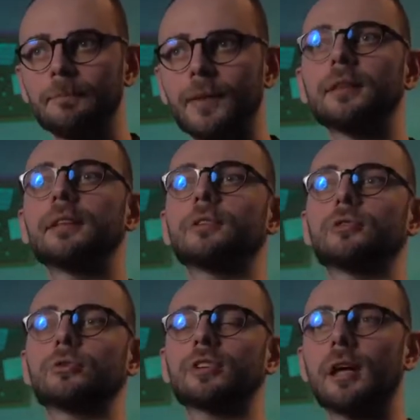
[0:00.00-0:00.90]
and then
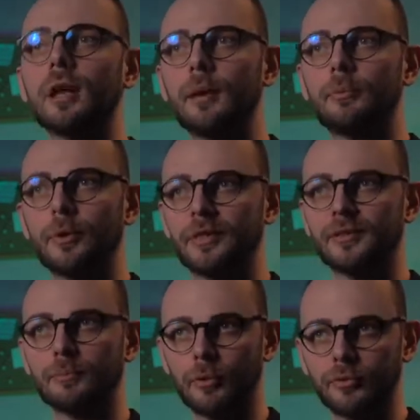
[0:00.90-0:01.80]
to scale up
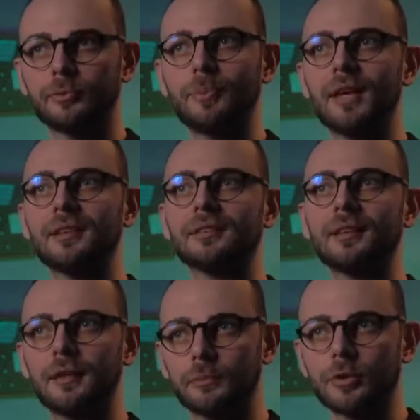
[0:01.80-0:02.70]
with both
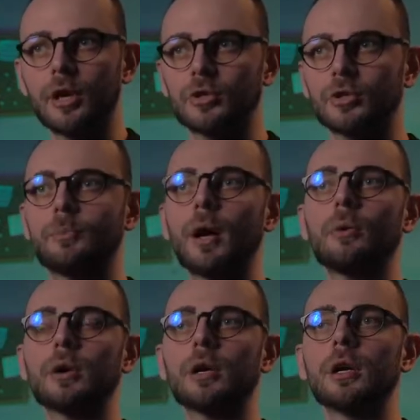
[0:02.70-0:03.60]
space and production
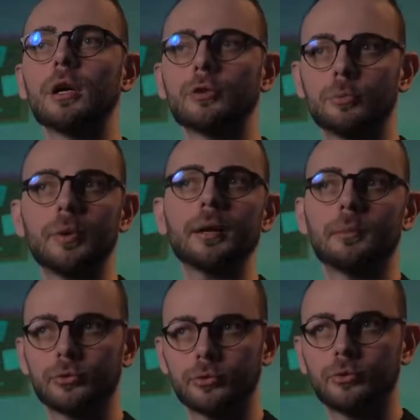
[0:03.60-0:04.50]
power to be
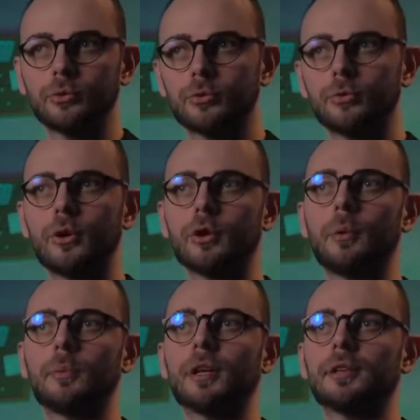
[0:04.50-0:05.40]
able to
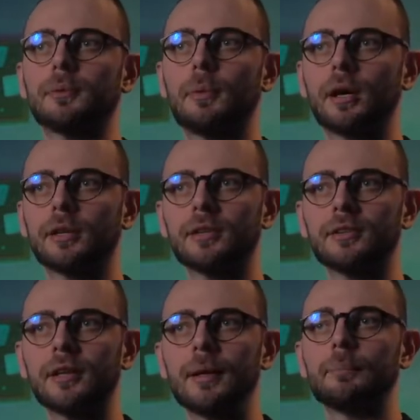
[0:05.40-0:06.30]
accommodate the market,